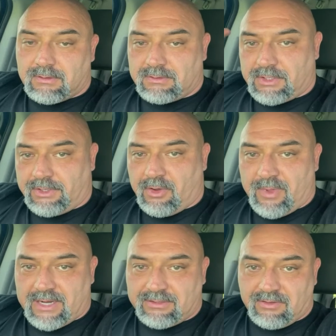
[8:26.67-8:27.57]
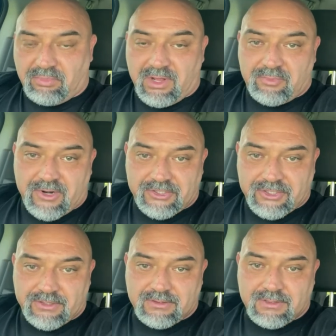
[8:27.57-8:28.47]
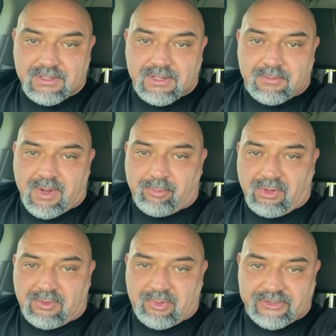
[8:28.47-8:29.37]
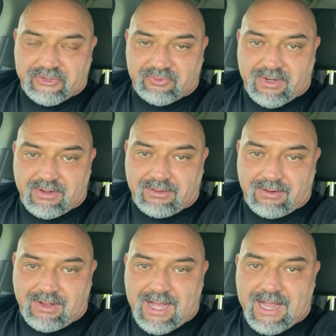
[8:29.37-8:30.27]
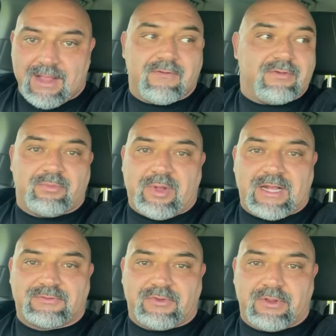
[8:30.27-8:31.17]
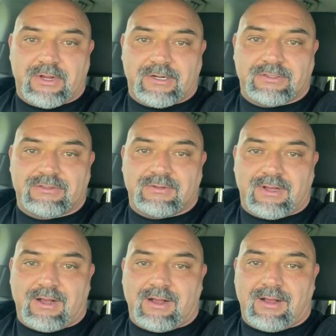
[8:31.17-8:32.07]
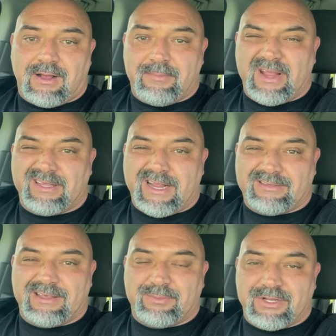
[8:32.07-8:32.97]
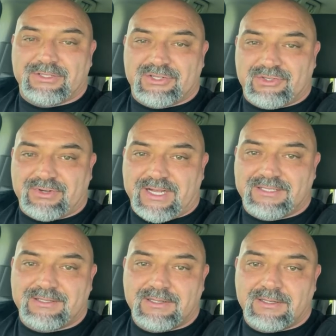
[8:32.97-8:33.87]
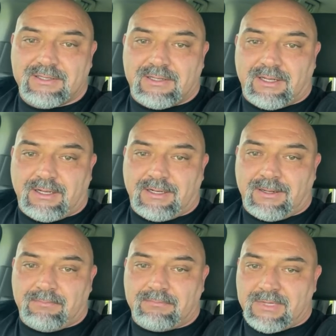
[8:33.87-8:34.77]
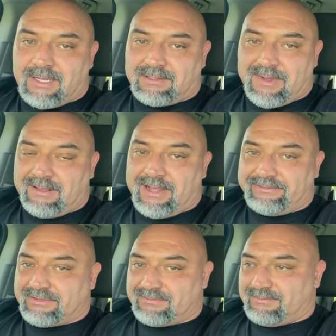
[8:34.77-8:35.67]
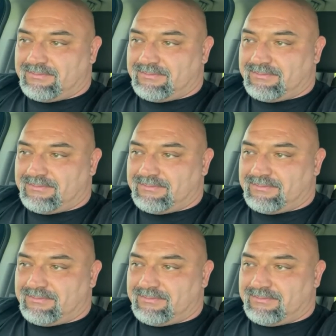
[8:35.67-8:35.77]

To go back to the blood pressure, my blood pressure's been a little high over the past few years, mainly I think because of stress. Not that my life's